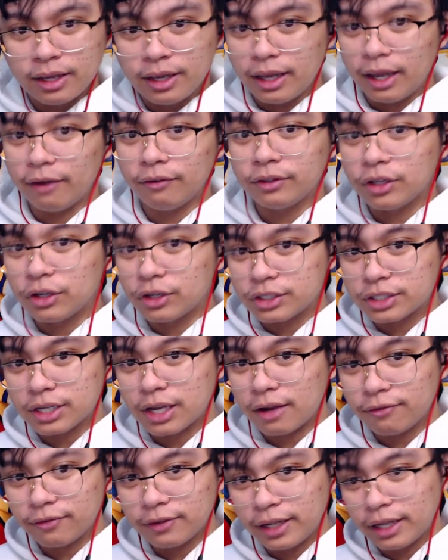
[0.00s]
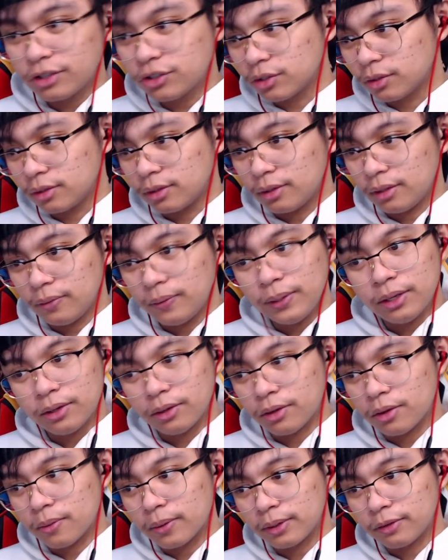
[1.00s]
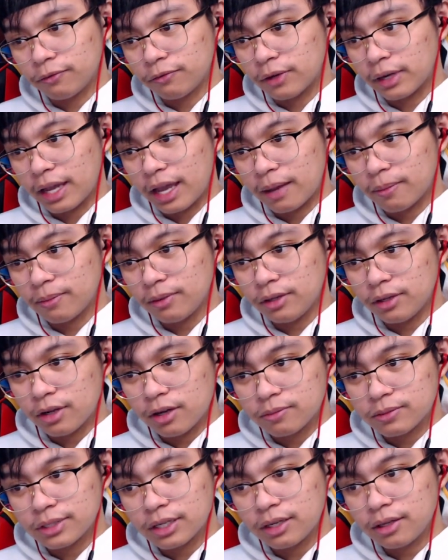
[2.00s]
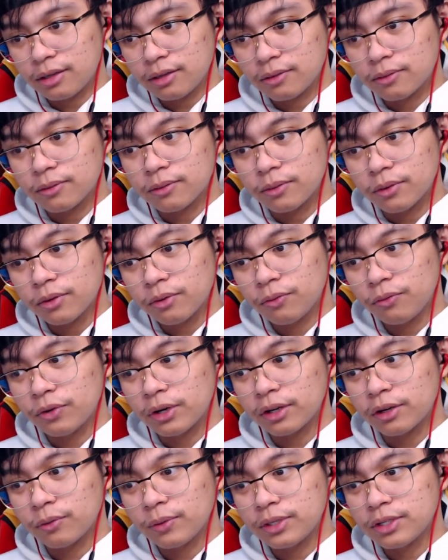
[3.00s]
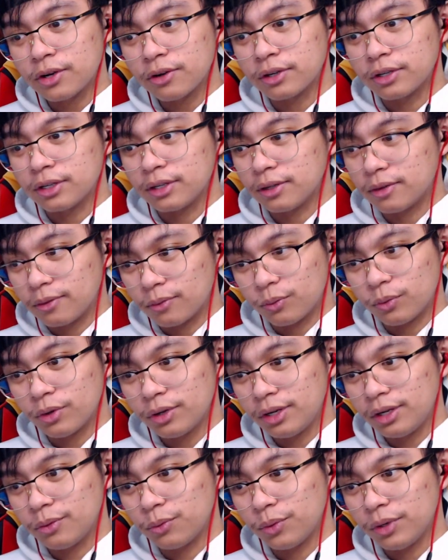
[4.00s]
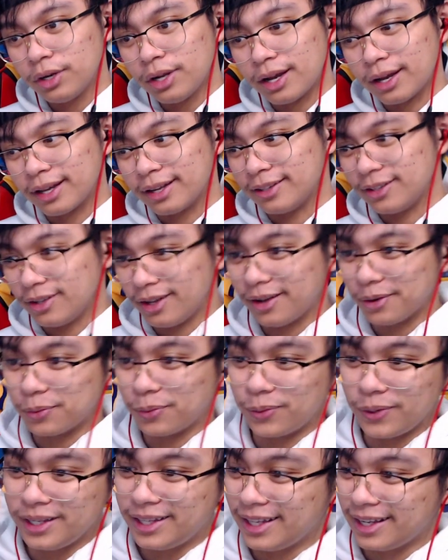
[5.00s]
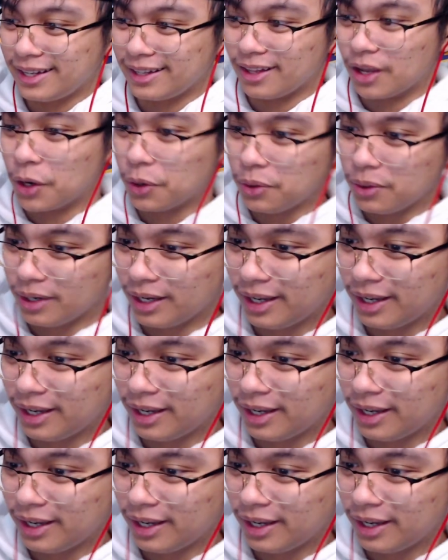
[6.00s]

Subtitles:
everything's confidential. Dude, we don't know what the fuck happened. You know what I'm saying? We're fucking retarded now. We're not going to do it. We didn't know.